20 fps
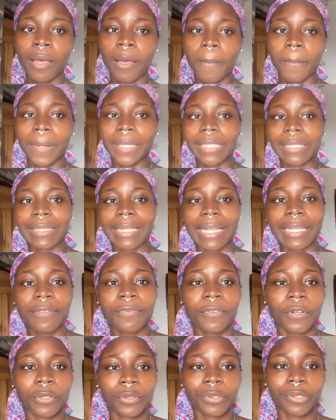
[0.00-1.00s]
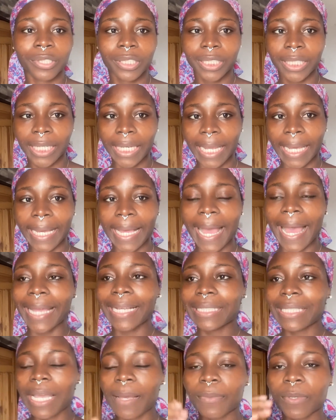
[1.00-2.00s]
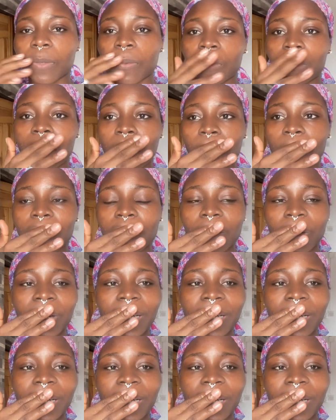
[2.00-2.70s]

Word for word: particularly for crochet like items people that want to